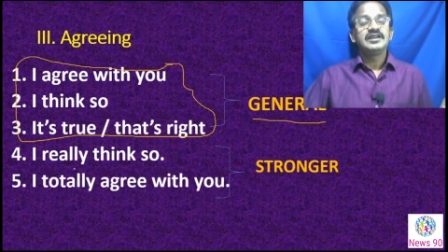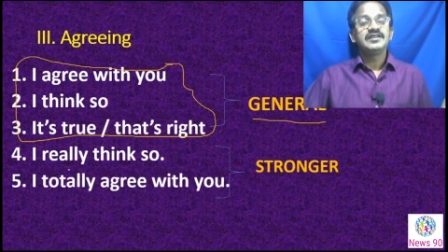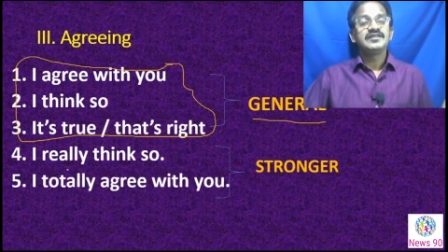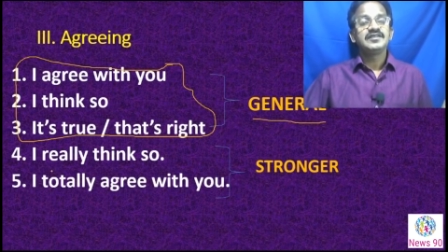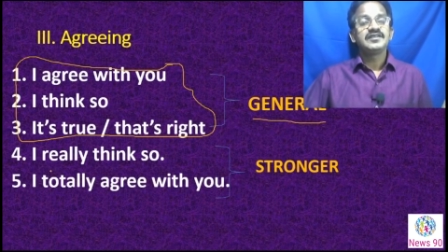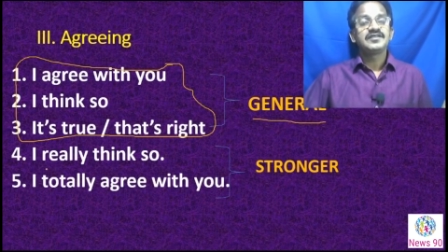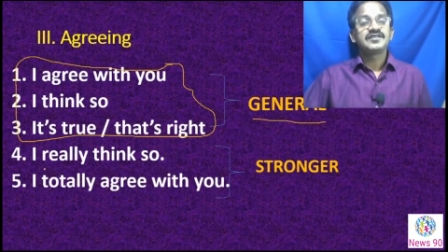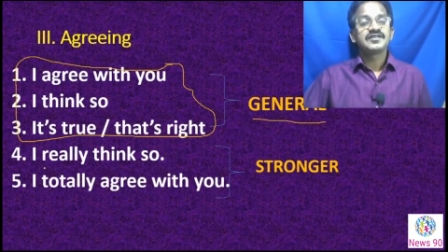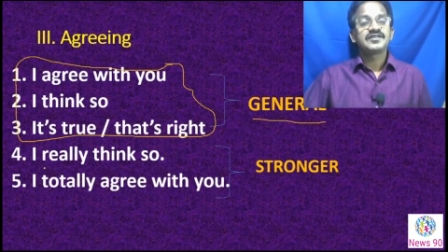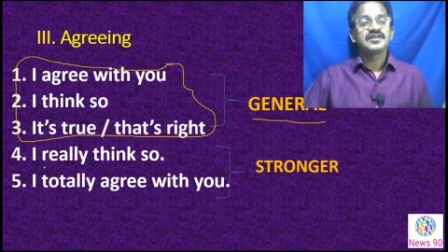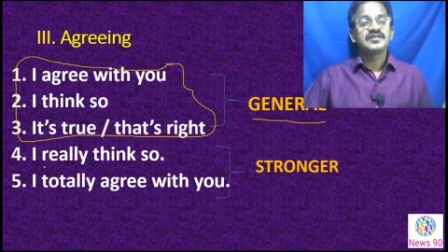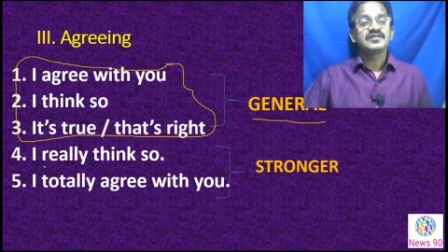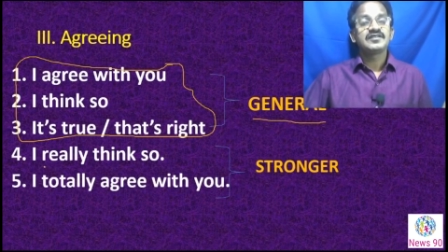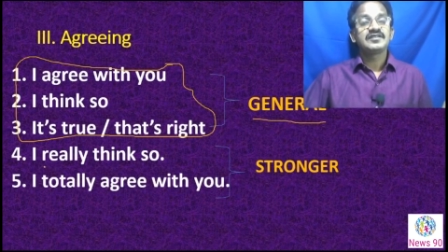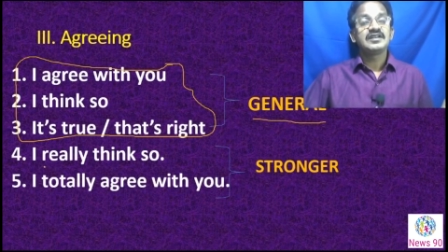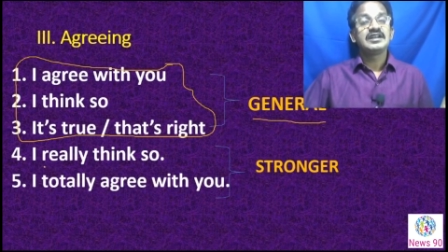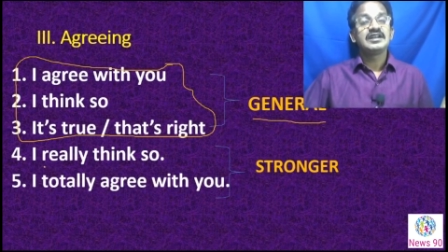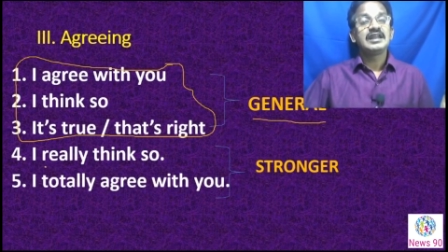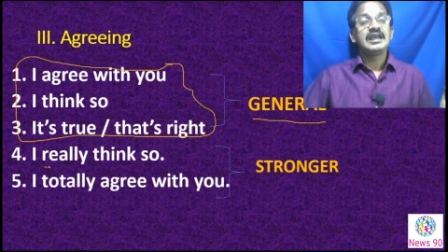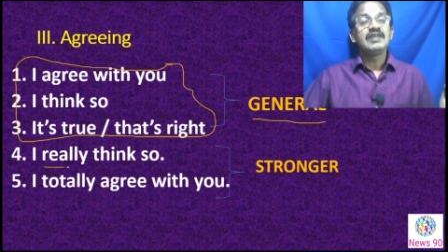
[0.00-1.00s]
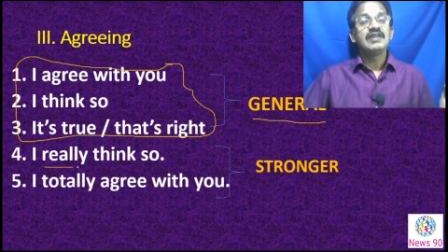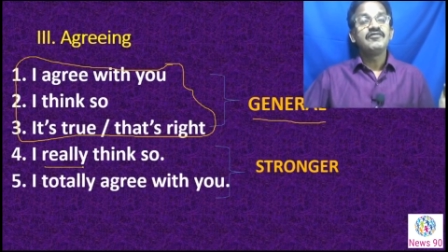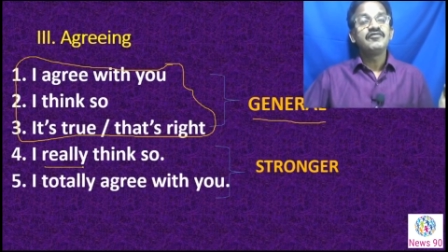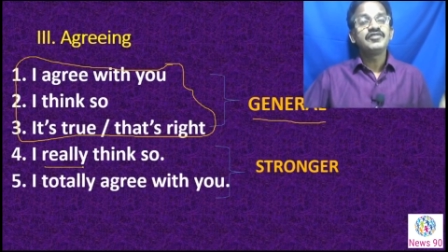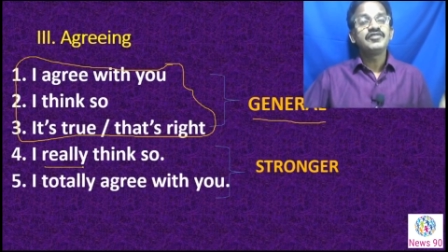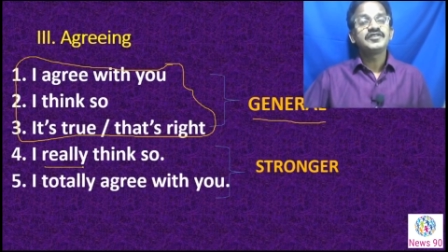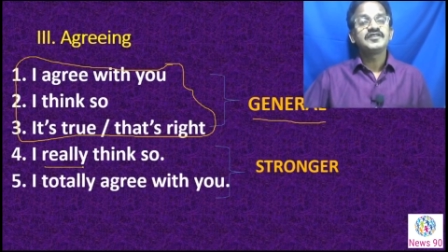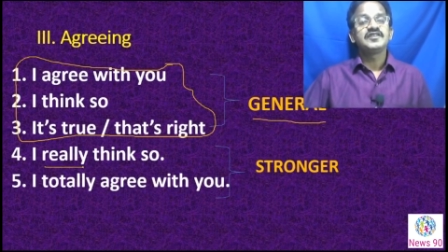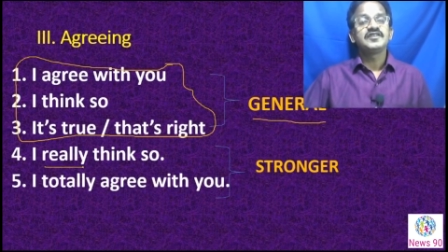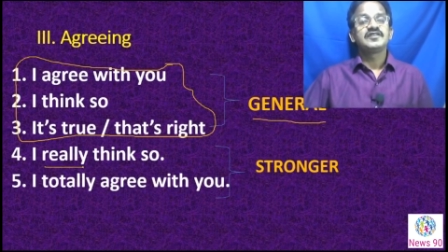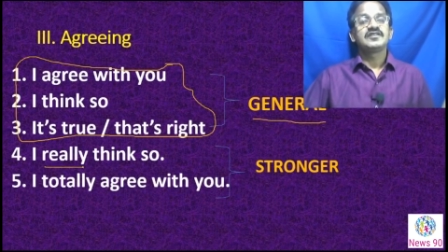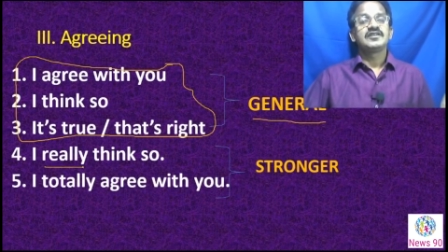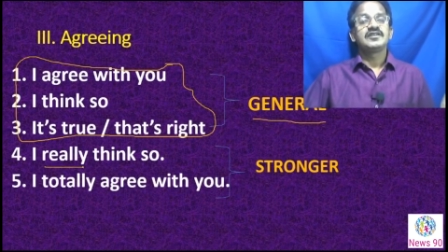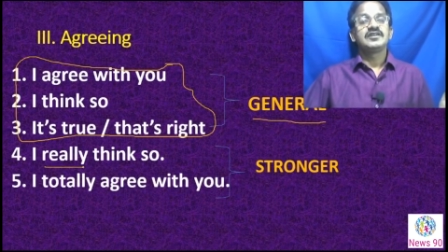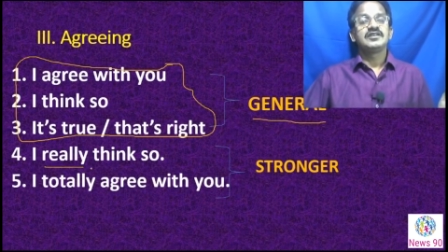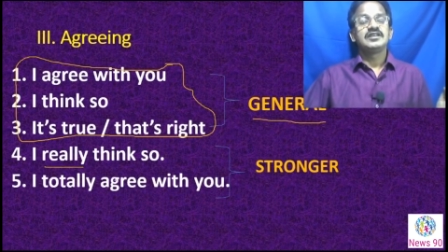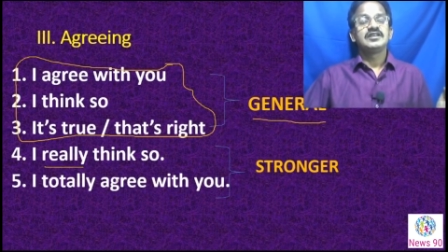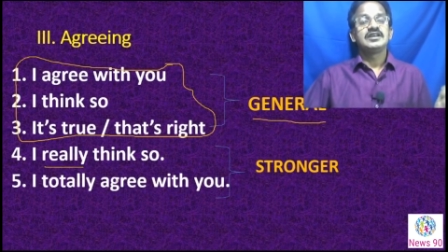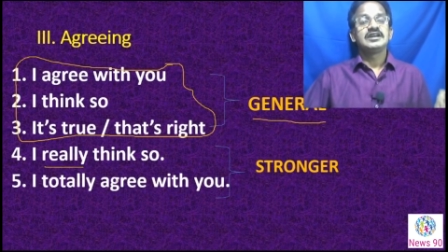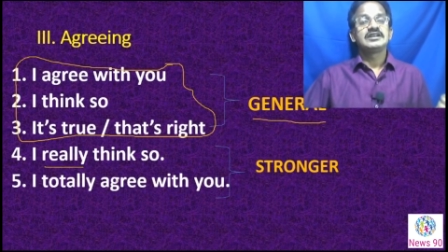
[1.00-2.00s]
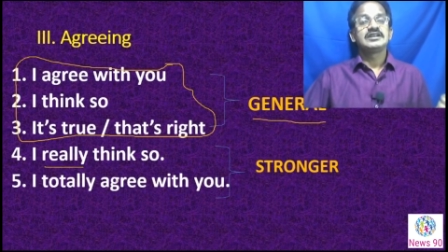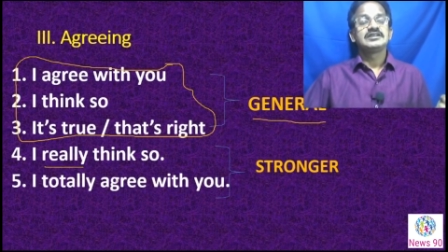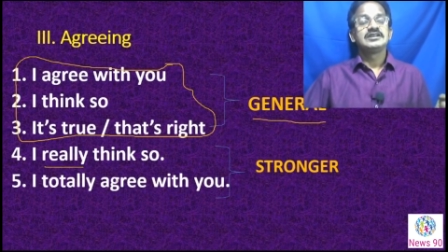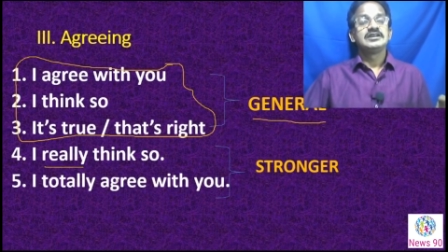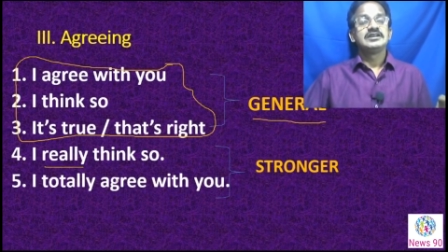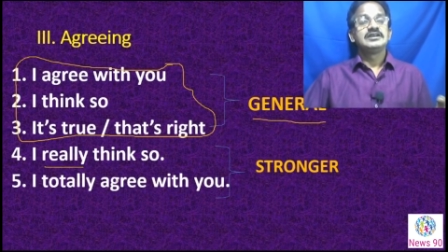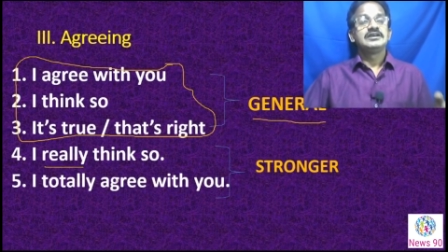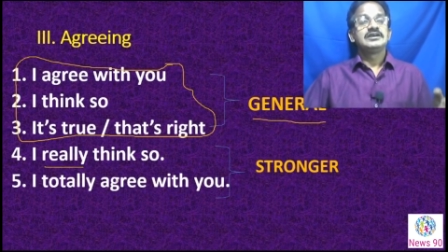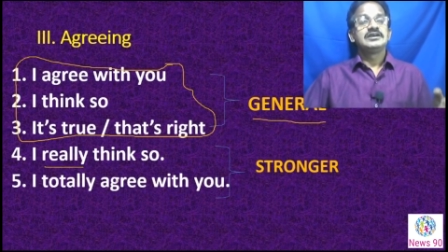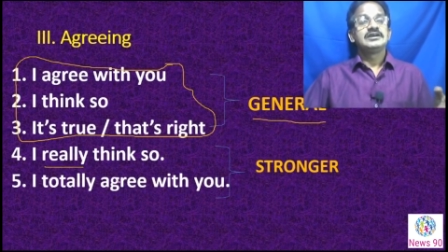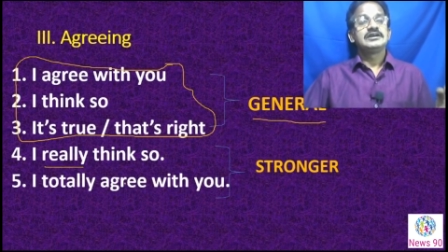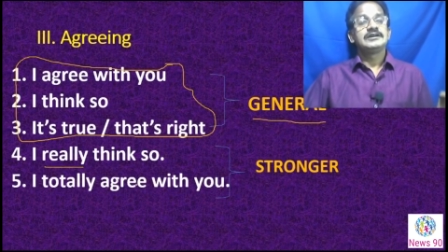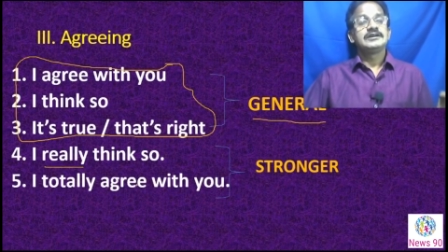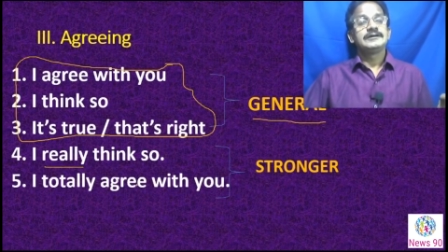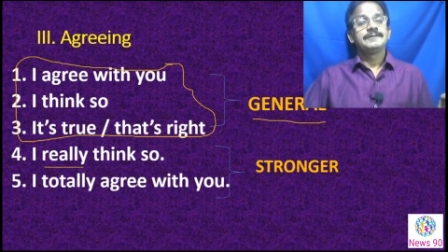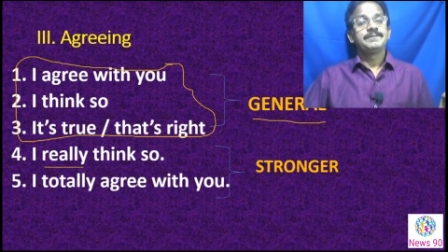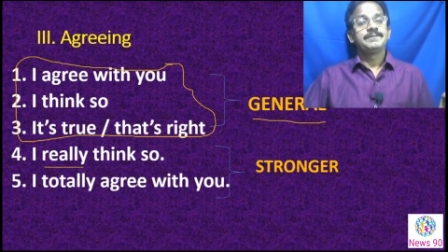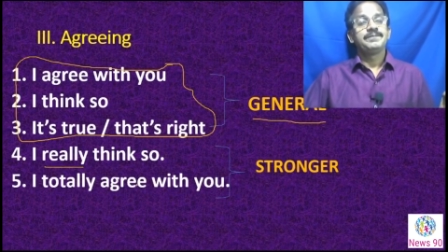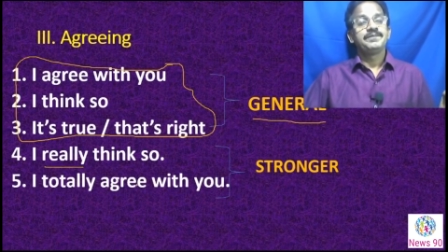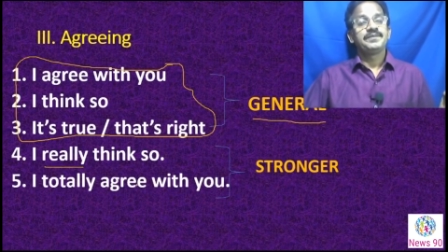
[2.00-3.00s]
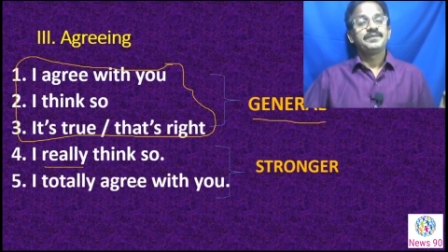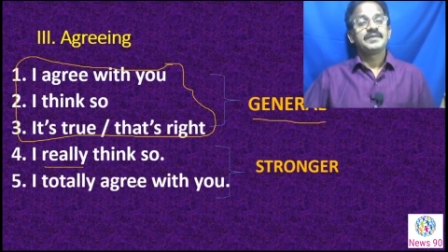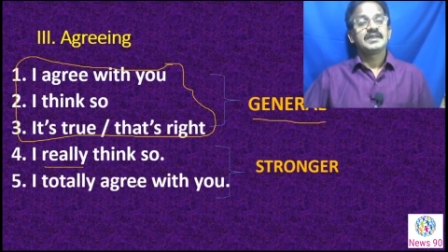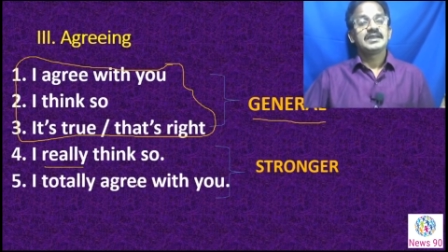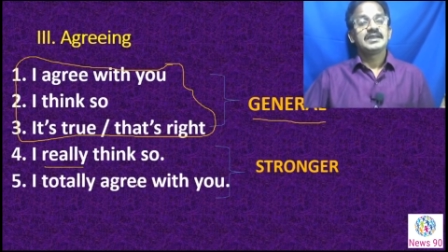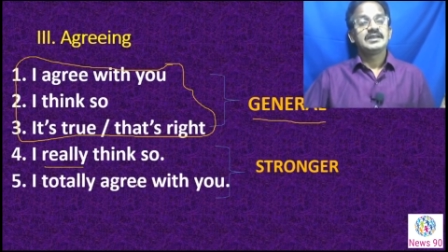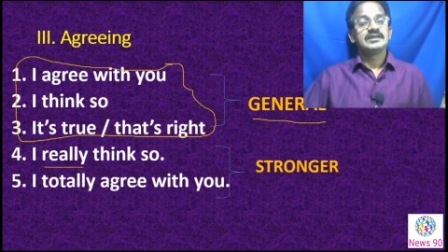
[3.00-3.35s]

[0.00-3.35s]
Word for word: there is a stress and emphasis on that um,